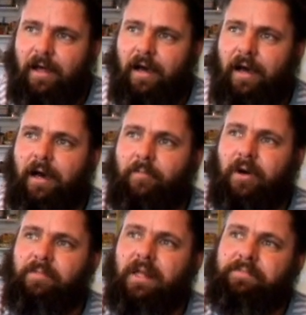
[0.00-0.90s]
And
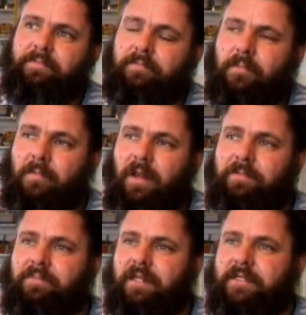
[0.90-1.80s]
my blood
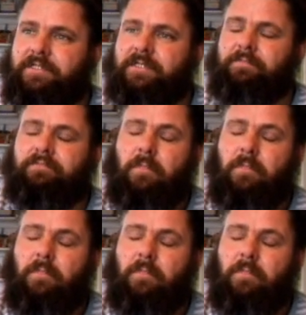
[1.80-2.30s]
pressure